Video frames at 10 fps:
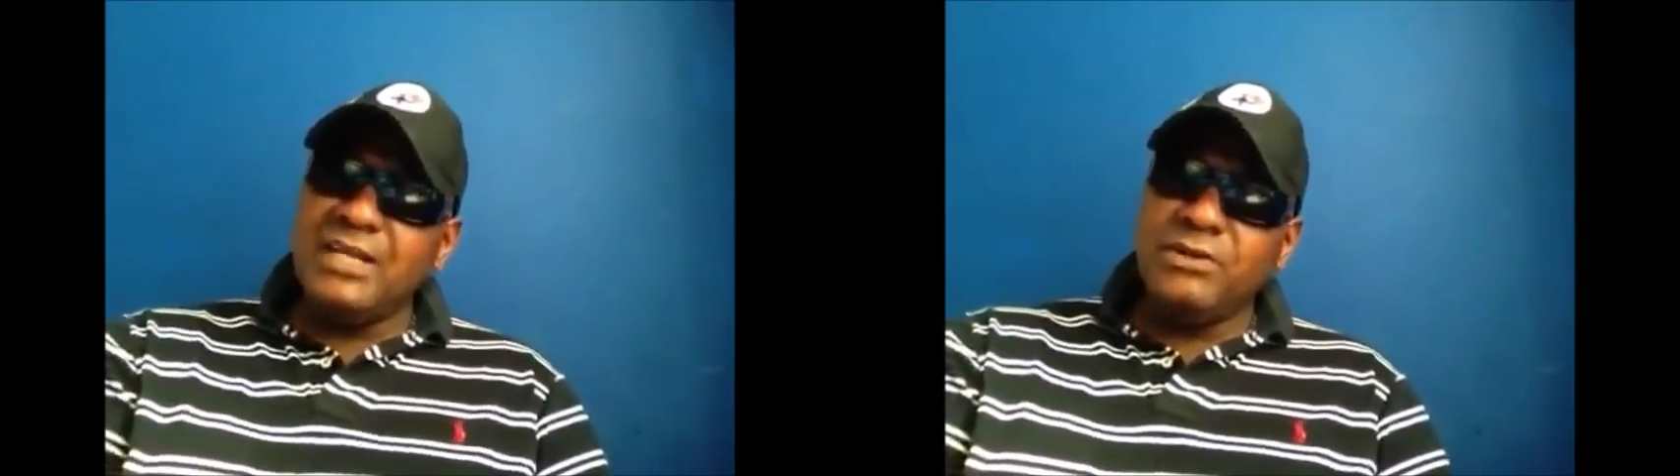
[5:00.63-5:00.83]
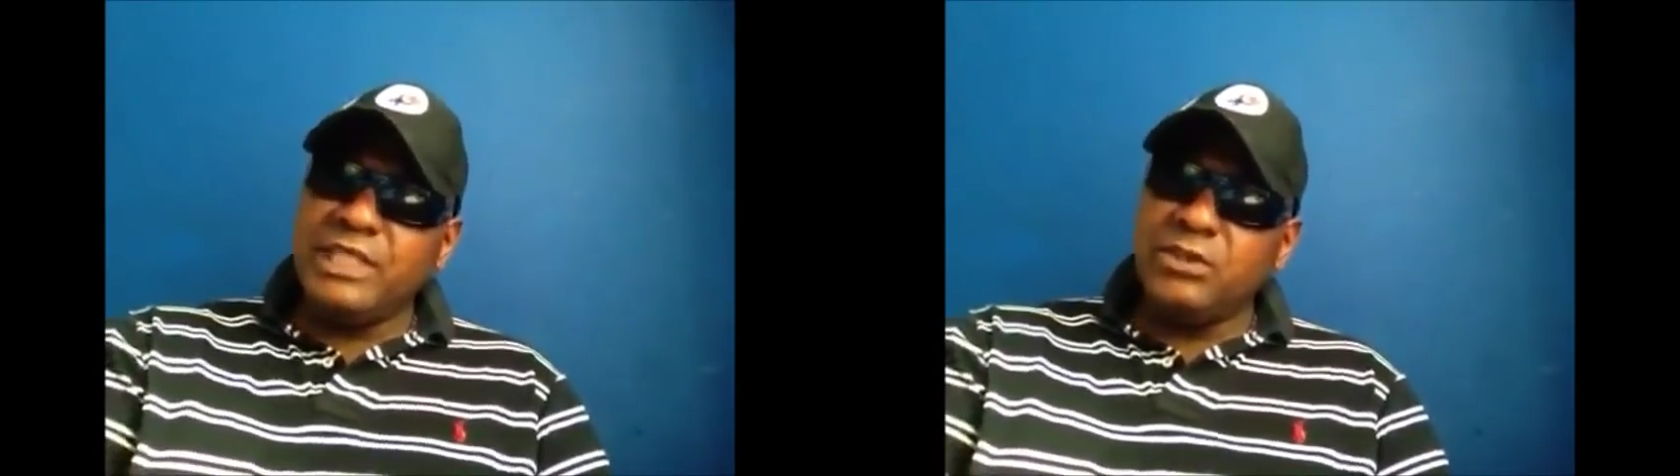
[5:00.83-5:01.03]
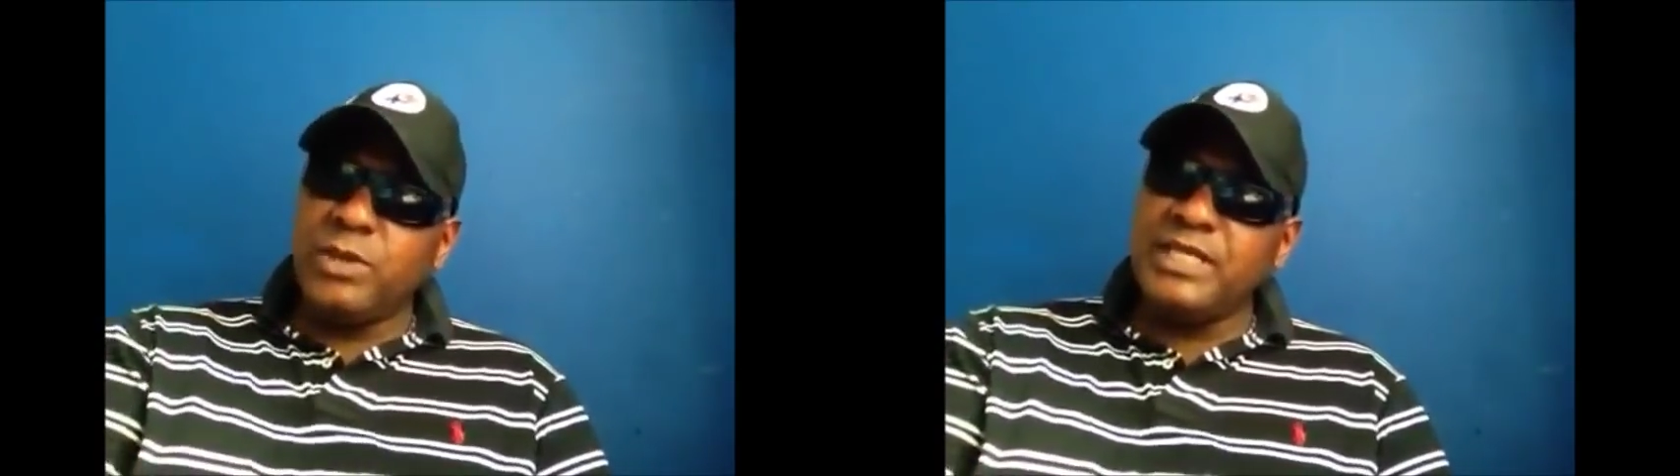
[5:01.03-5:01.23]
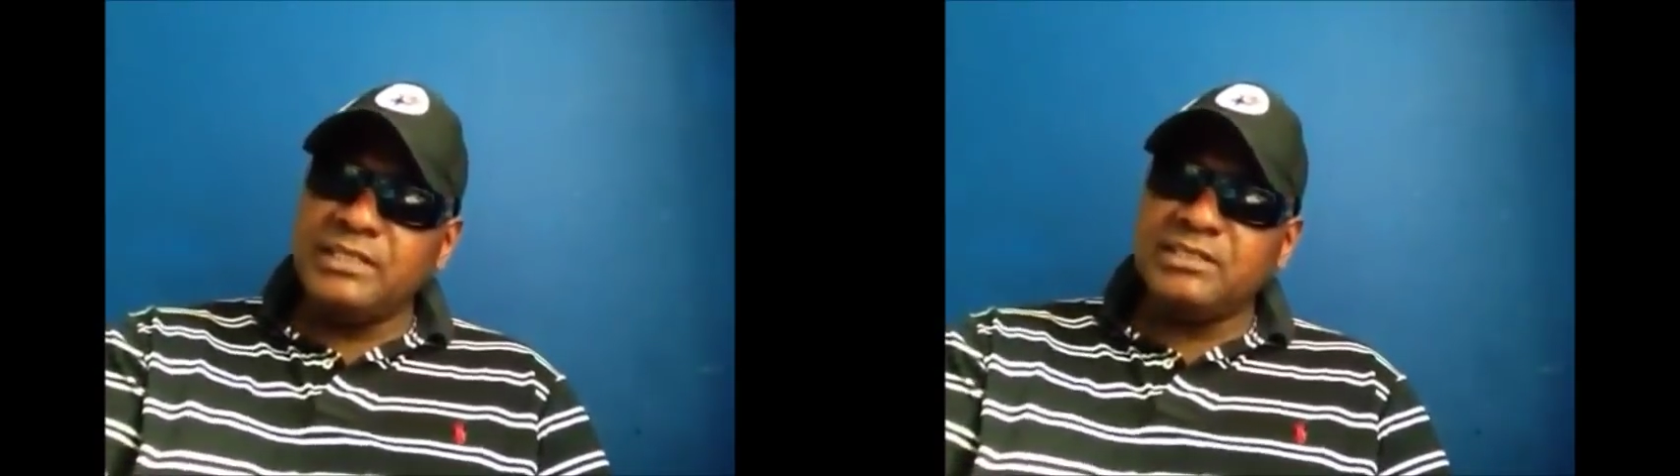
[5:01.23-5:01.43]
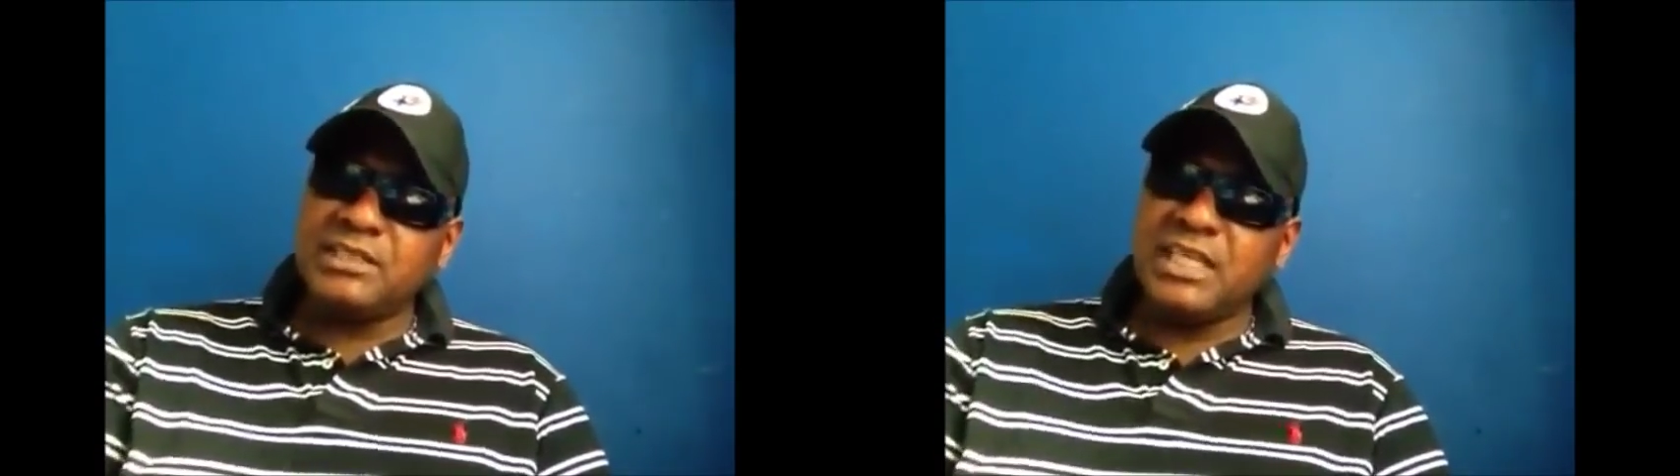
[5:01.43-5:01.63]
going to equate
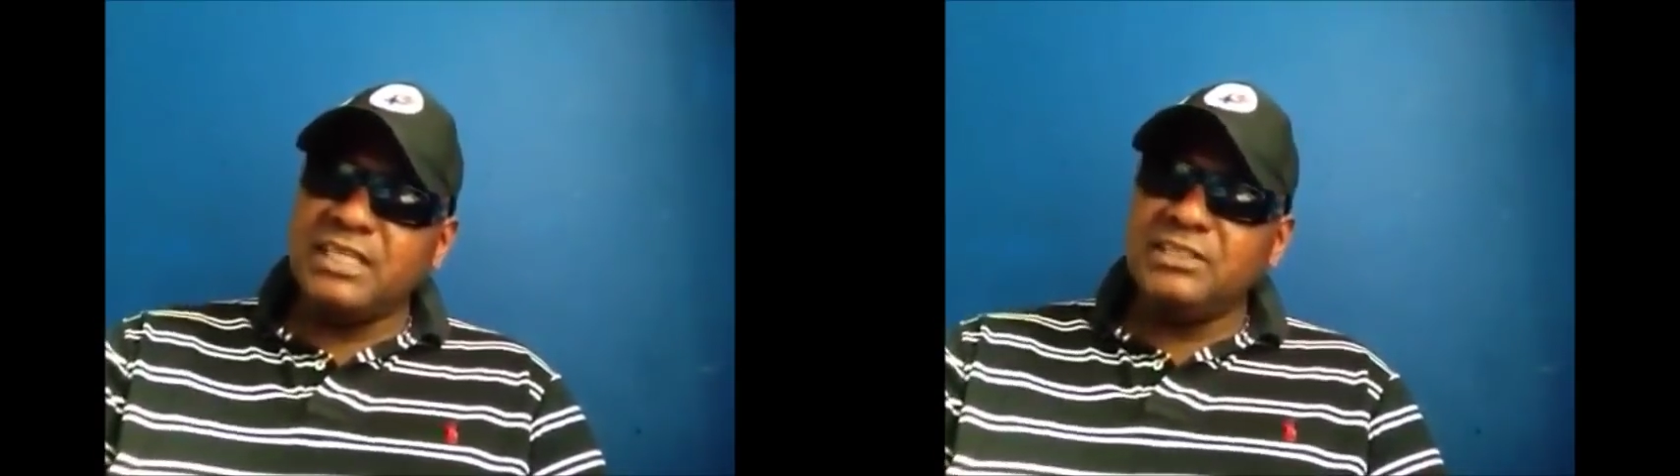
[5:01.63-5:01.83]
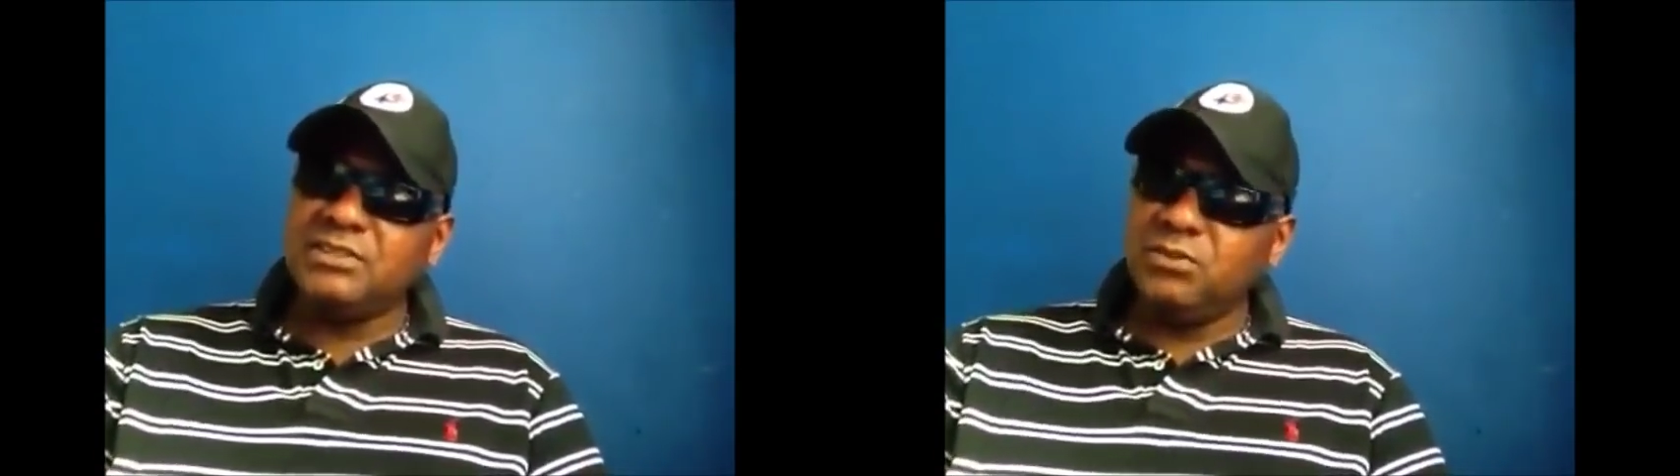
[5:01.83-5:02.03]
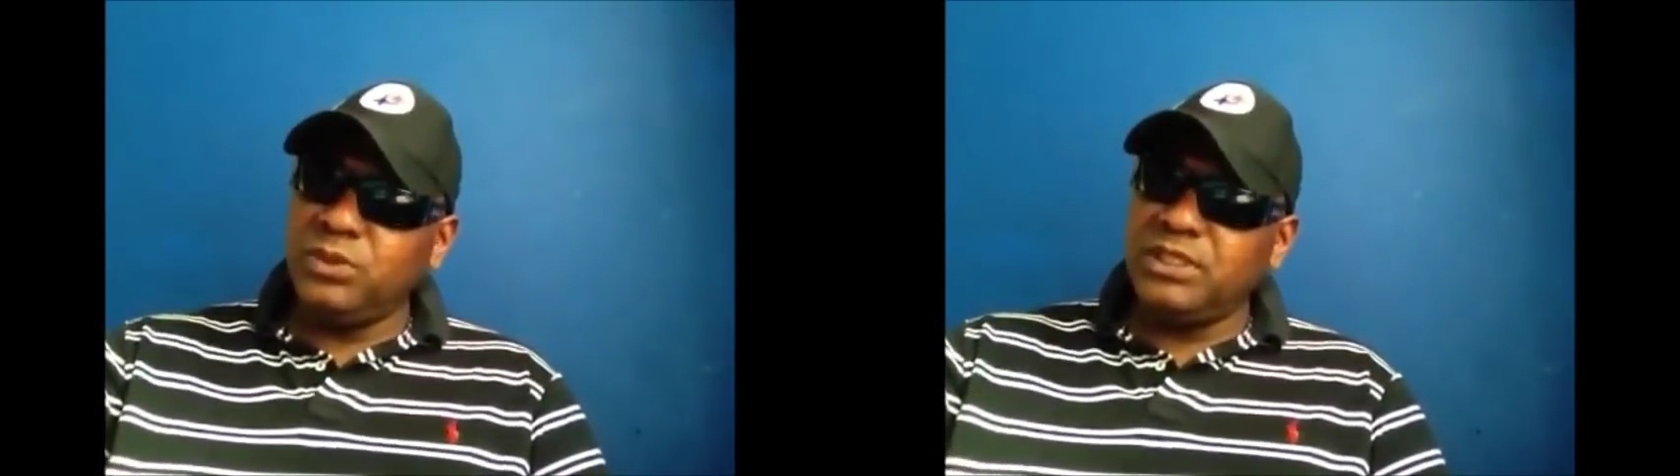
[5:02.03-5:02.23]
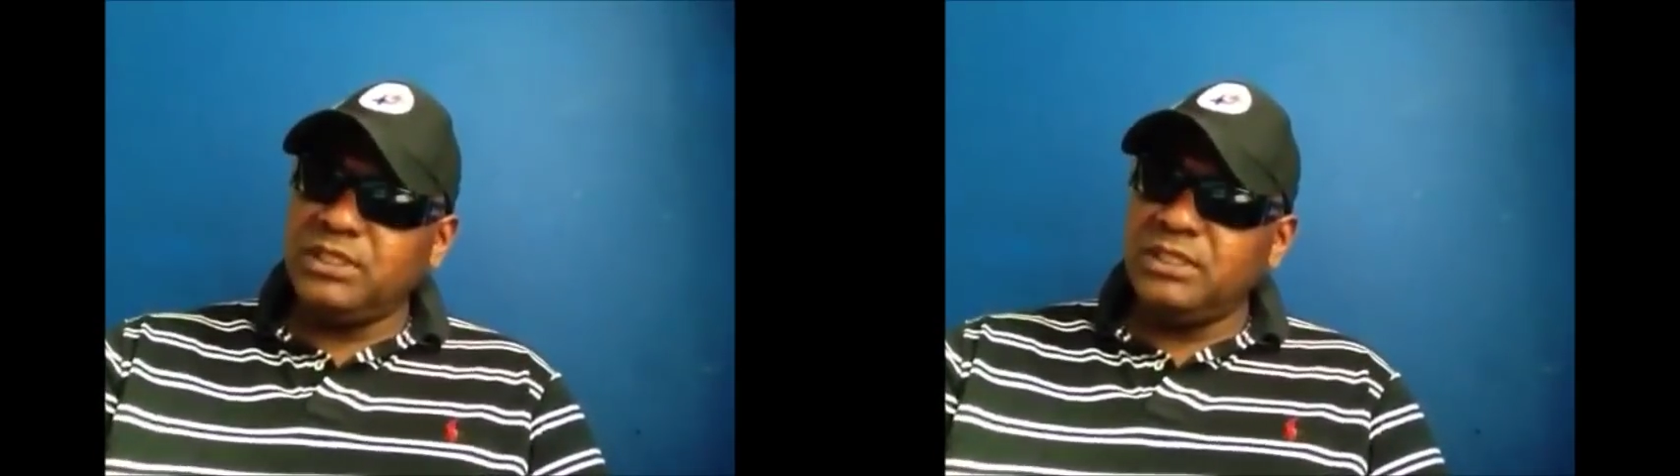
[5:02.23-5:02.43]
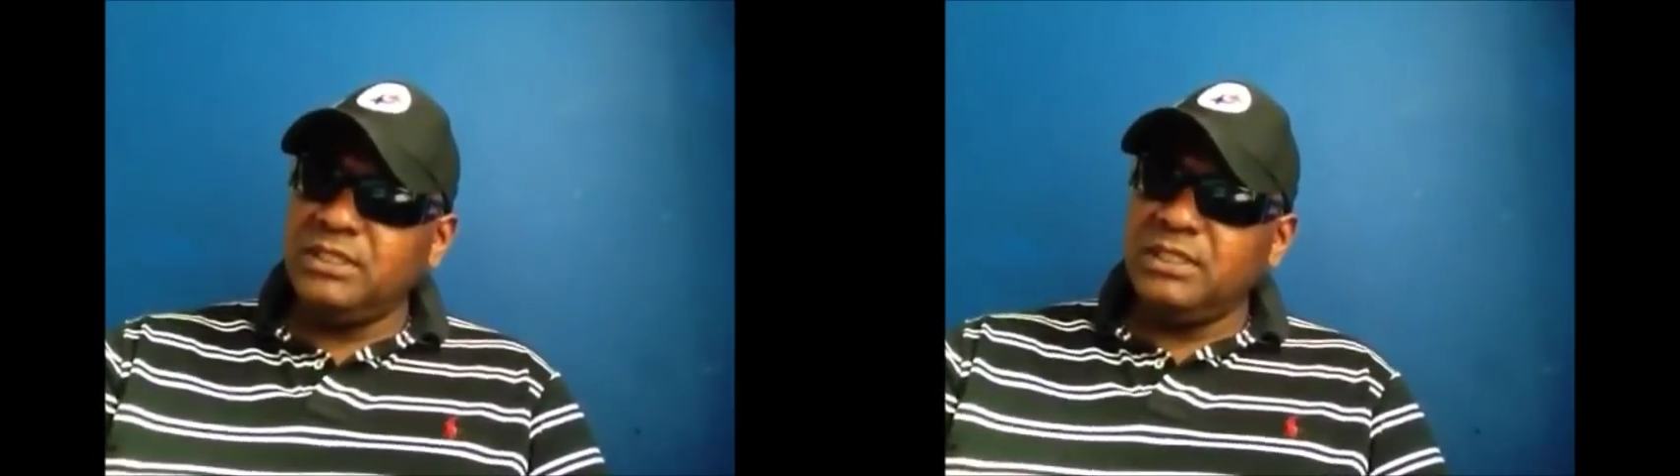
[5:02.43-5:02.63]
this case with